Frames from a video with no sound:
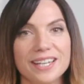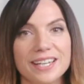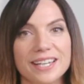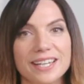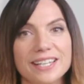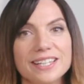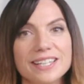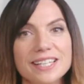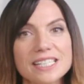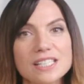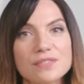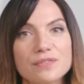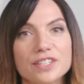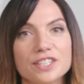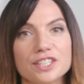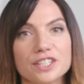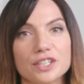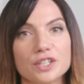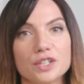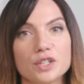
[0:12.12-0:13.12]
In this
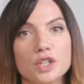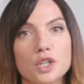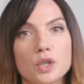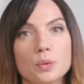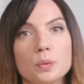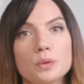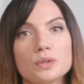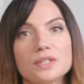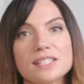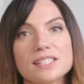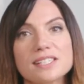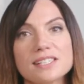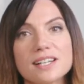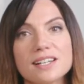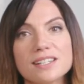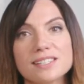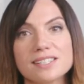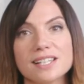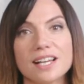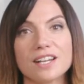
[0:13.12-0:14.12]
video, we'll
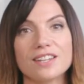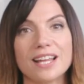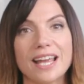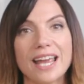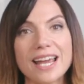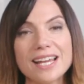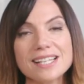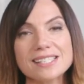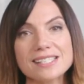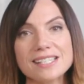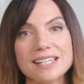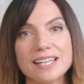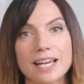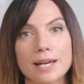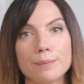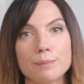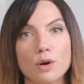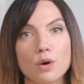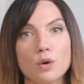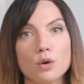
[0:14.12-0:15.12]
discuss how the
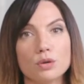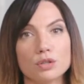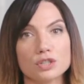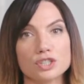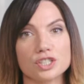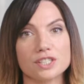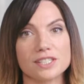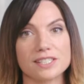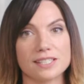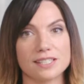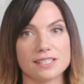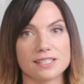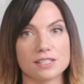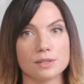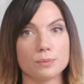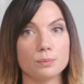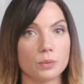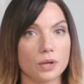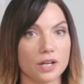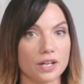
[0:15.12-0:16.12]
SEM auction
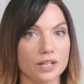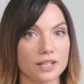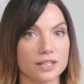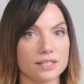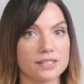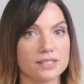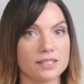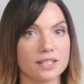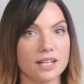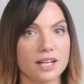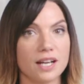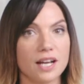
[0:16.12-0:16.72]
system works